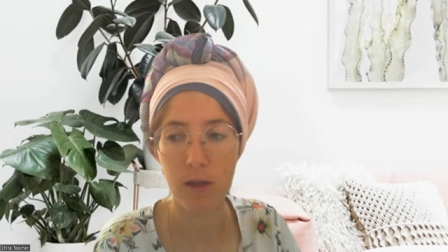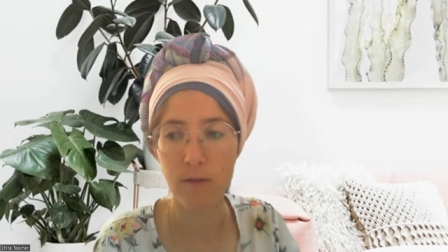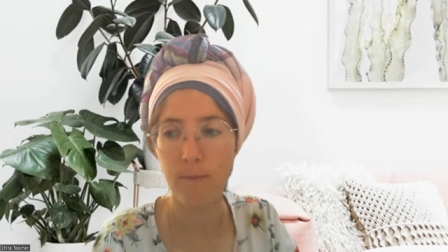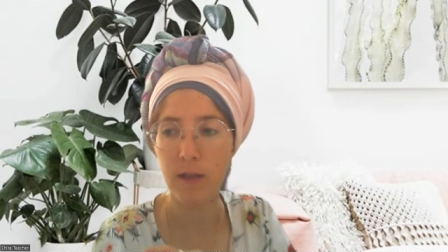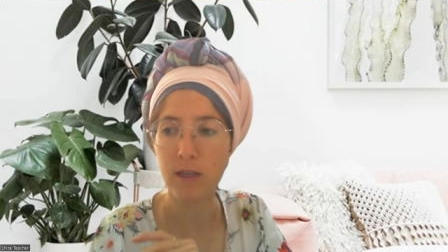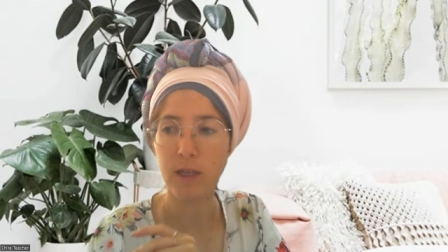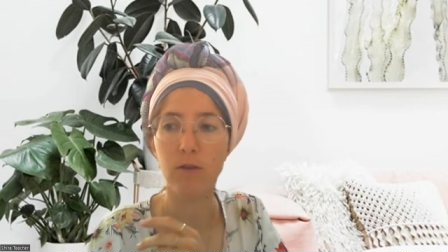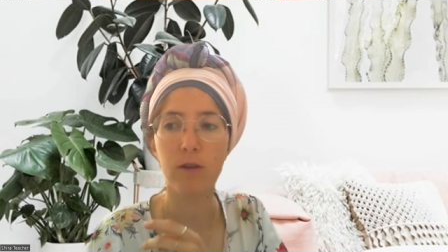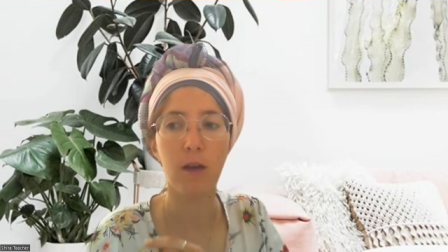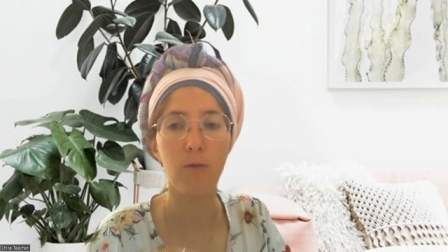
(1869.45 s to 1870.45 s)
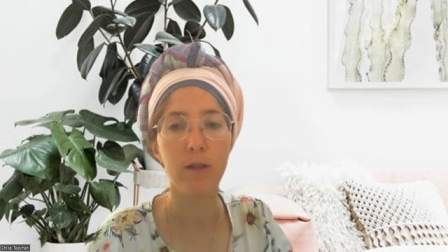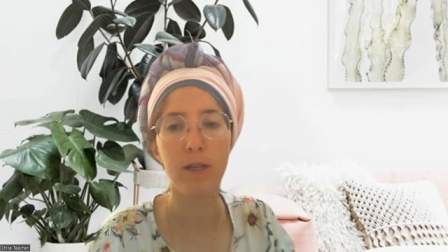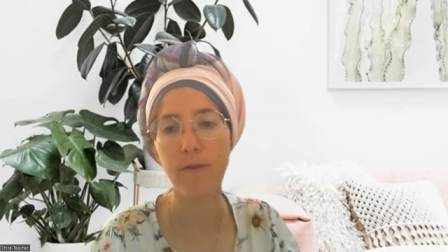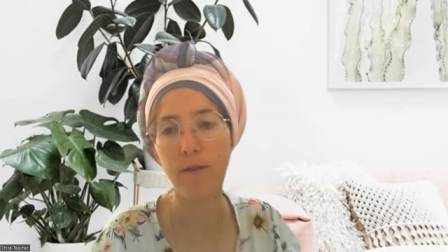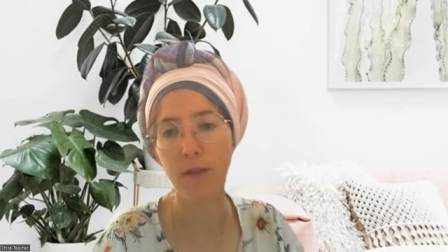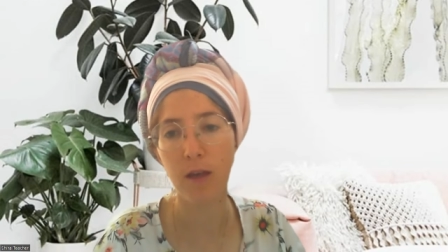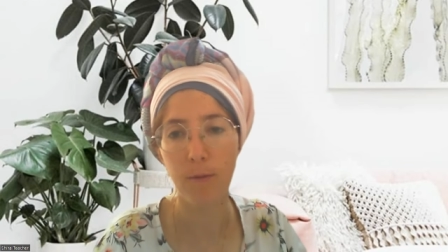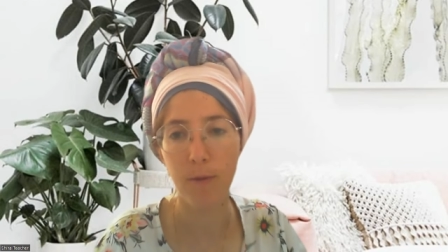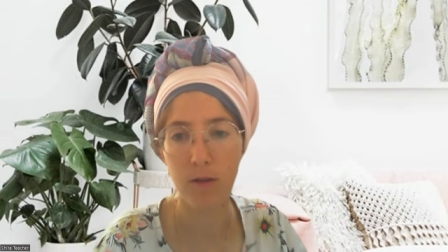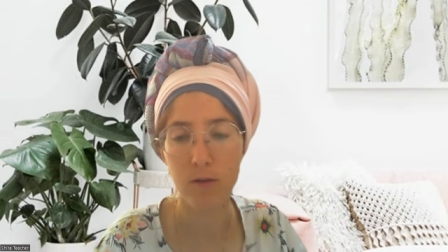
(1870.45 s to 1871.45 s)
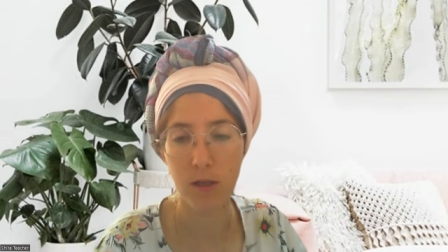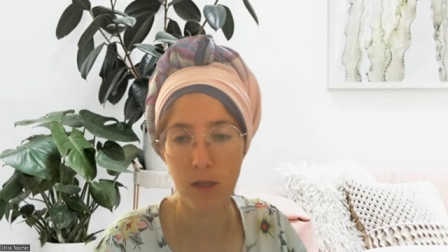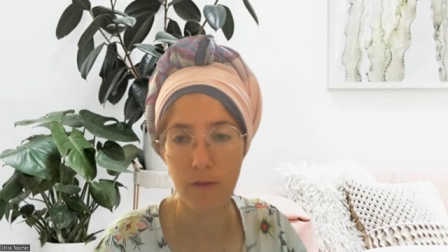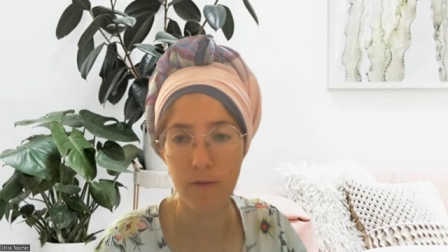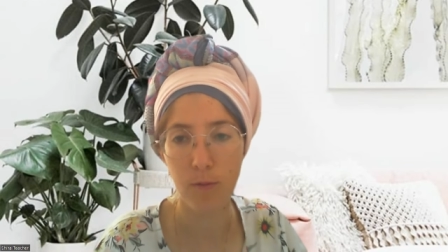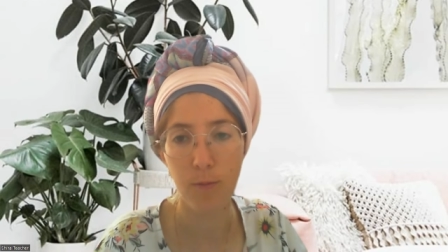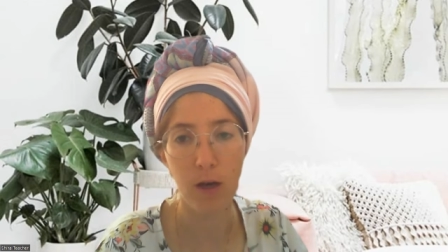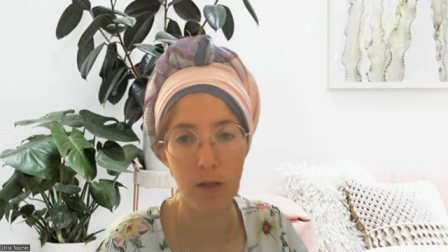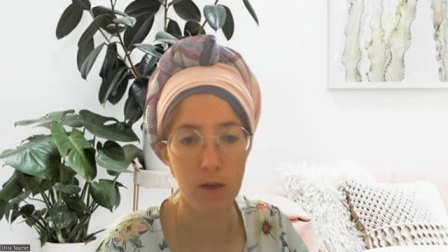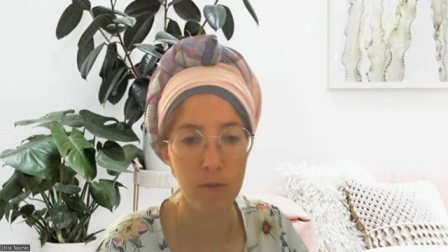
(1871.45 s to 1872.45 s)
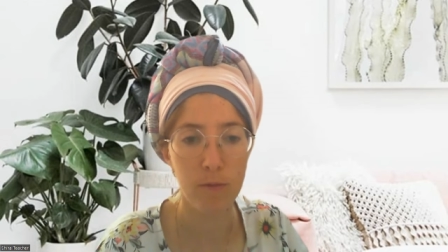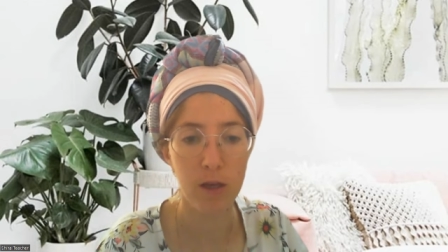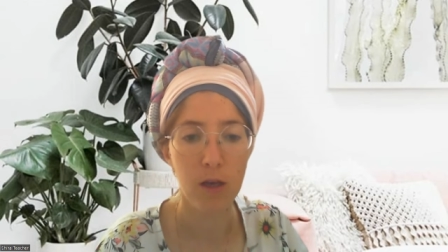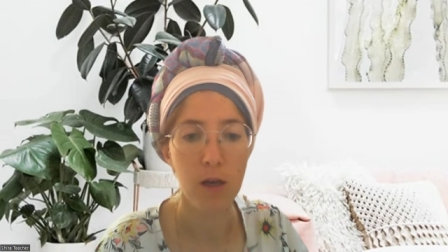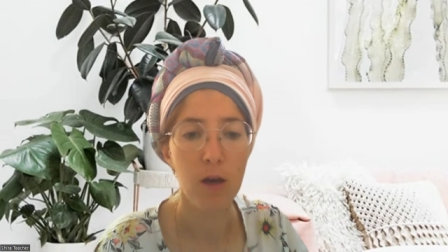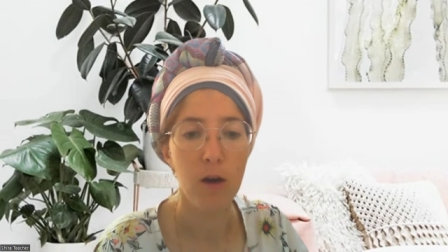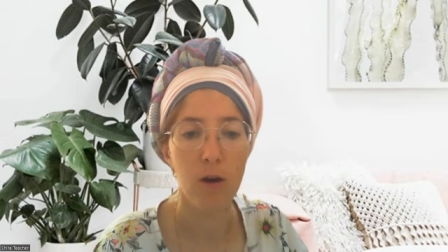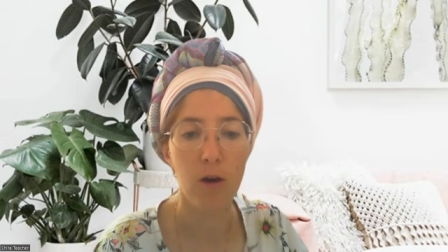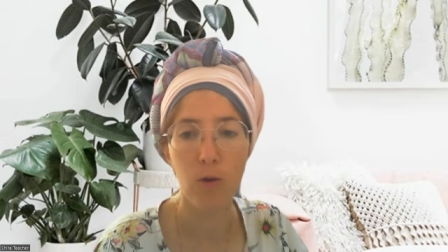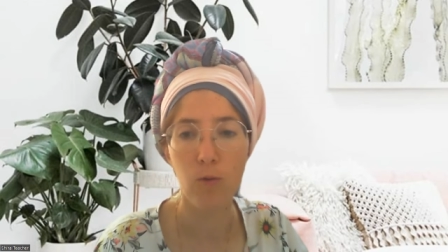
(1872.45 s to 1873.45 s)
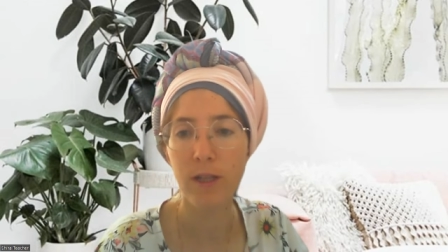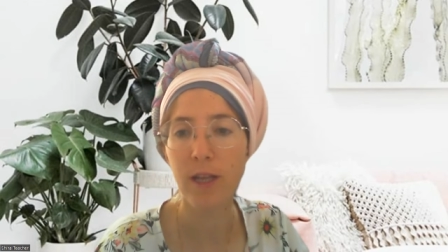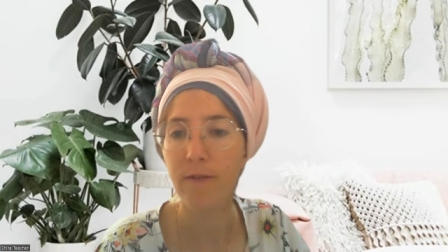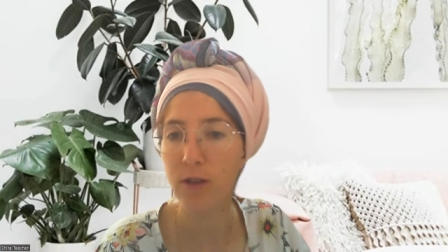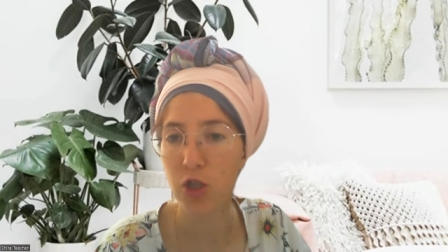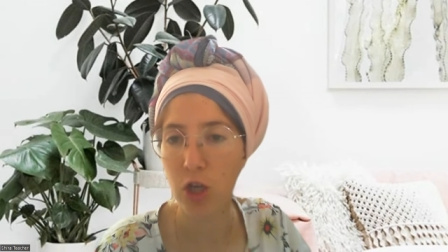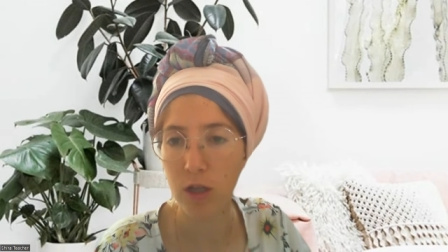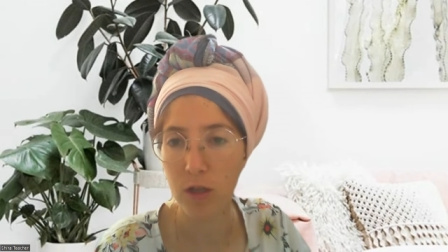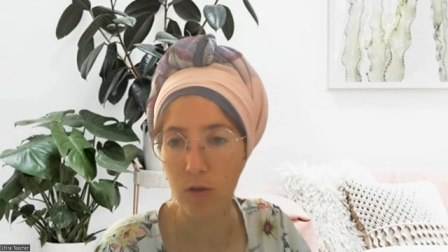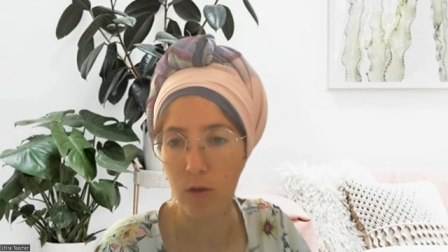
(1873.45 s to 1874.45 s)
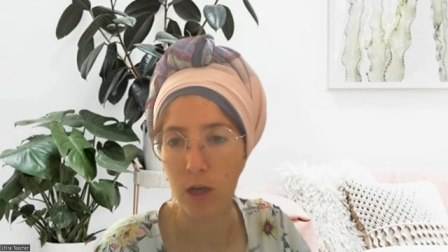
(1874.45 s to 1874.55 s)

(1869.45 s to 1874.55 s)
I'm not saying, okay, I will never think about the stuff that bother me, or I will never check the door.